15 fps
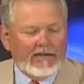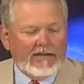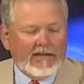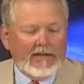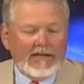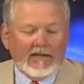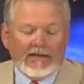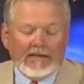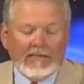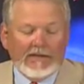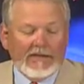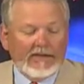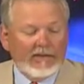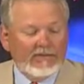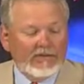
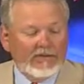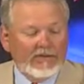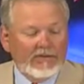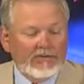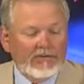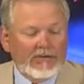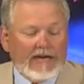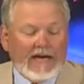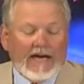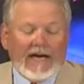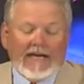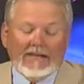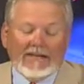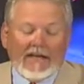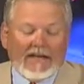coming up soon.
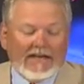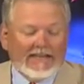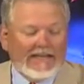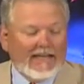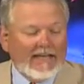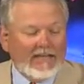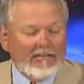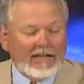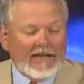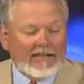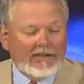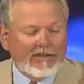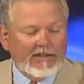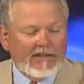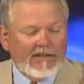I can't
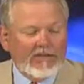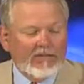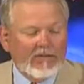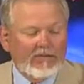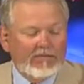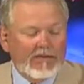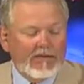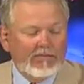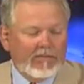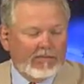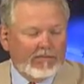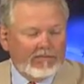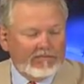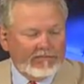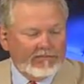imagine that it would be
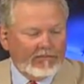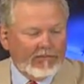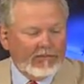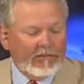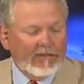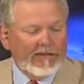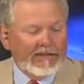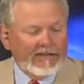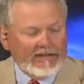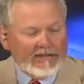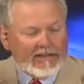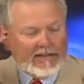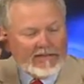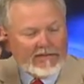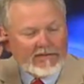from what this
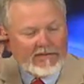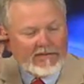says.